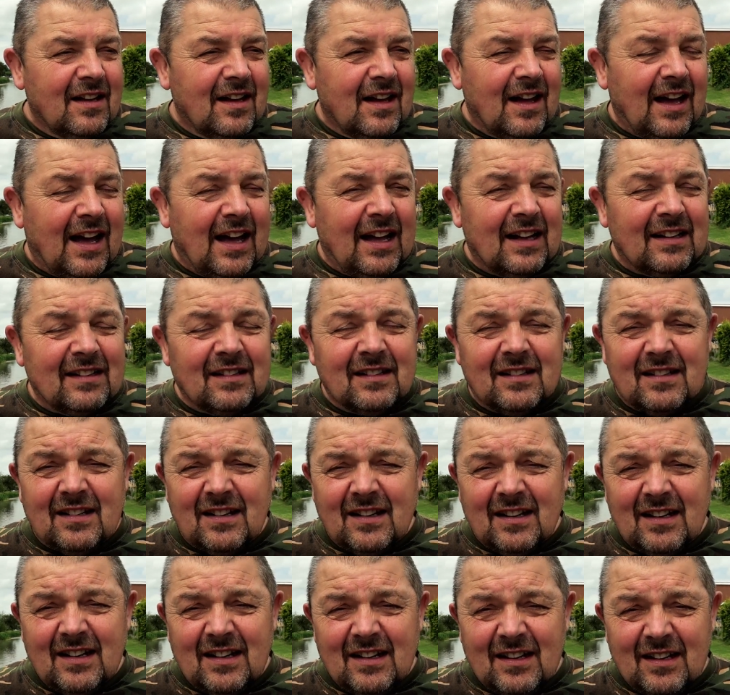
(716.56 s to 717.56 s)
And
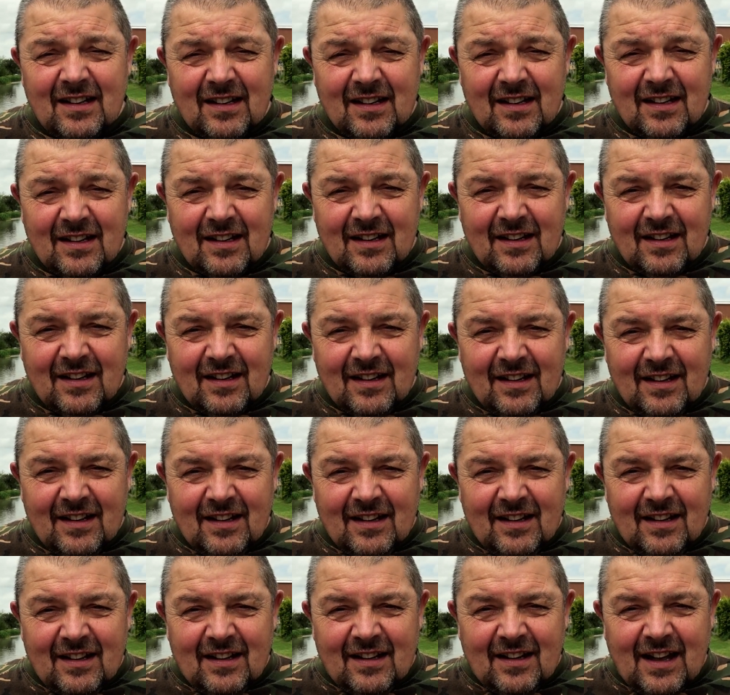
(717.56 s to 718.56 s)

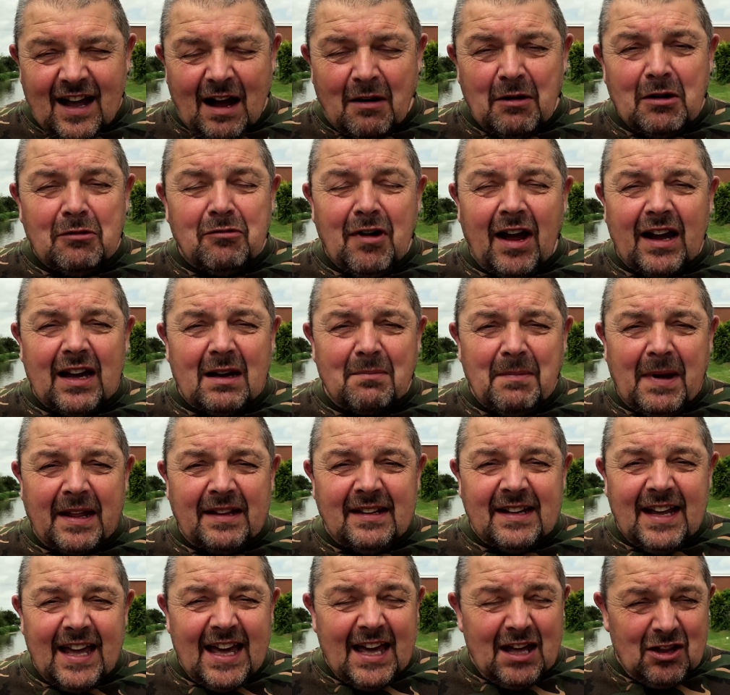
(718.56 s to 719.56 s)
our
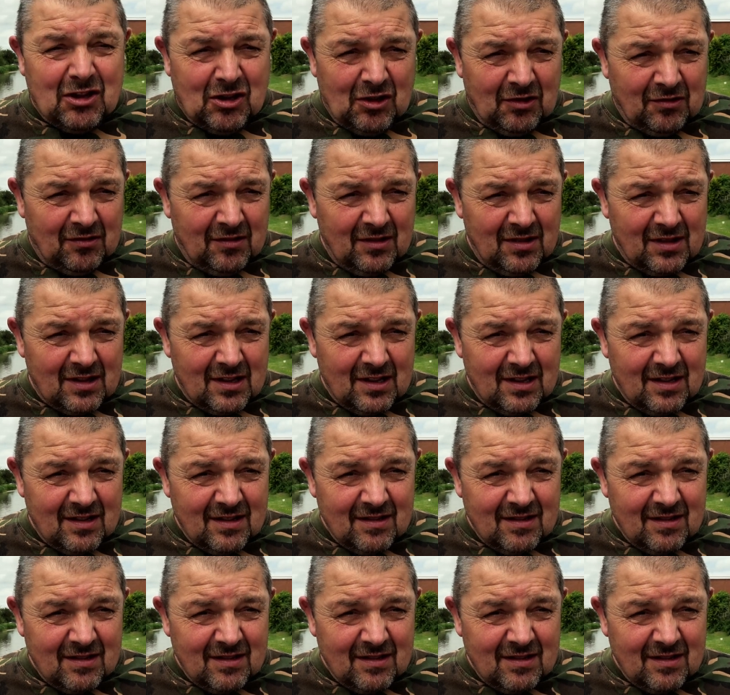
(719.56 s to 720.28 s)
recommendations